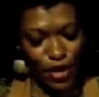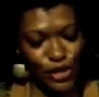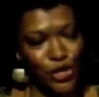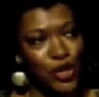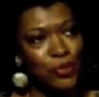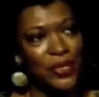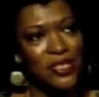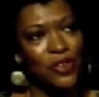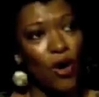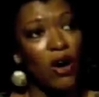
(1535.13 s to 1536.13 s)
turbans
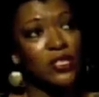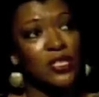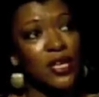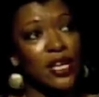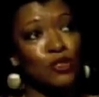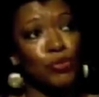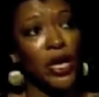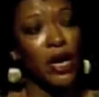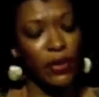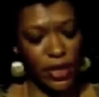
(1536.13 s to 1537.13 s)
haughty as
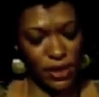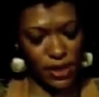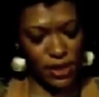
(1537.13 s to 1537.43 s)
parrots,